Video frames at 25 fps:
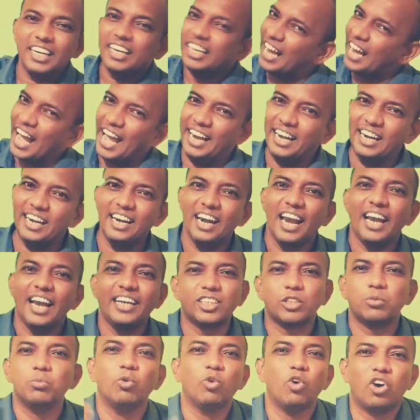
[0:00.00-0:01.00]
and
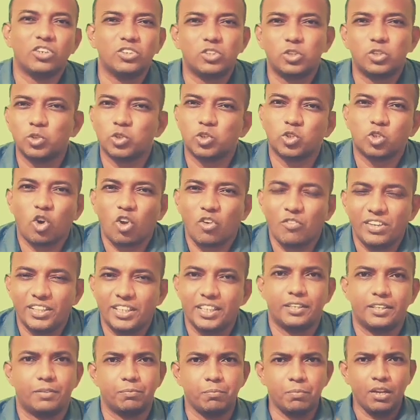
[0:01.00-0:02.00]
let's move on to solve
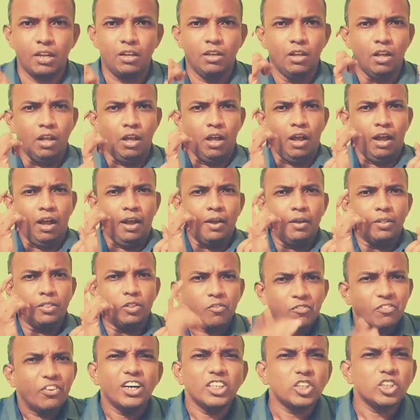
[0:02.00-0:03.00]
with it.
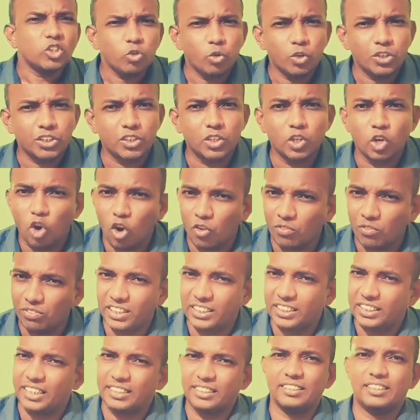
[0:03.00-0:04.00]
The first question of
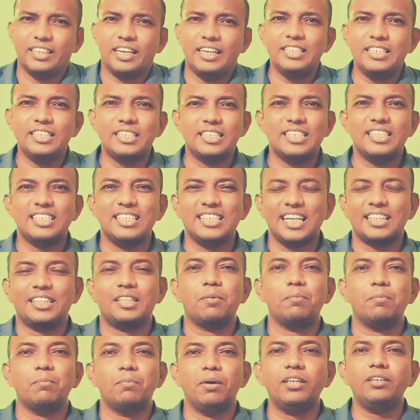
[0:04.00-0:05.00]
this exercise is
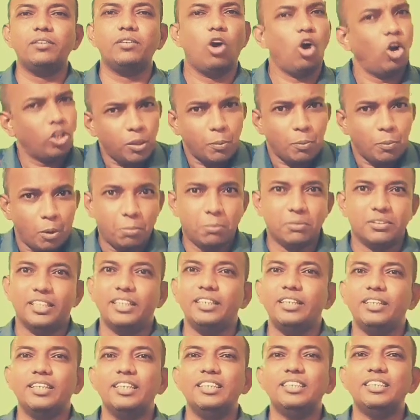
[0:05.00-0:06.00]
nothing but, or the problem
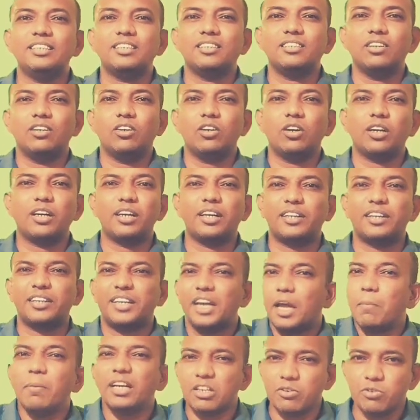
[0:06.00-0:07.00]
set is
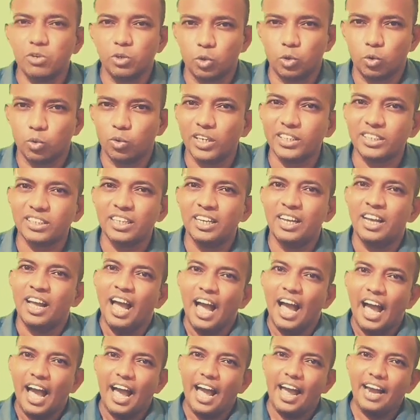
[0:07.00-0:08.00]
table given to us,
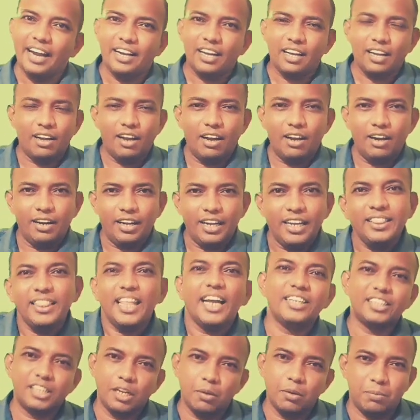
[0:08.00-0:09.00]
and
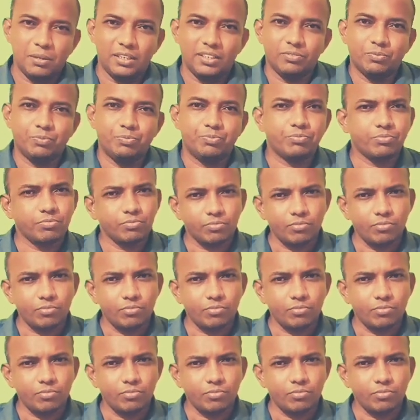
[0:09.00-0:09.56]
in that table